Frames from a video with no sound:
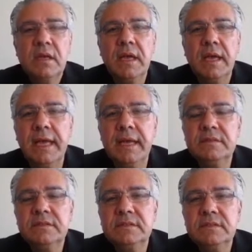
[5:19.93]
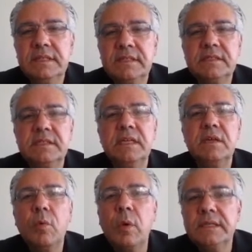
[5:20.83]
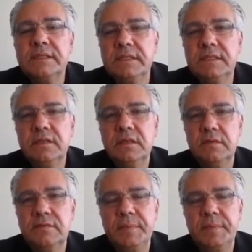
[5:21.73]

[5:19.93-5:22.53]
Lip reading: And this inequality of